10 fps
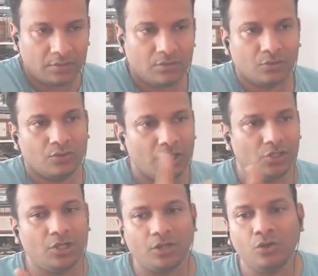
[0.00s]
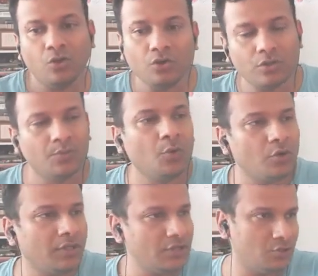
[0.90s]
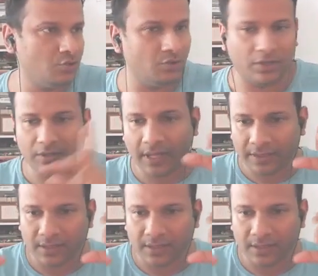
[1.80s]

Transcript: so teacher knows more than student.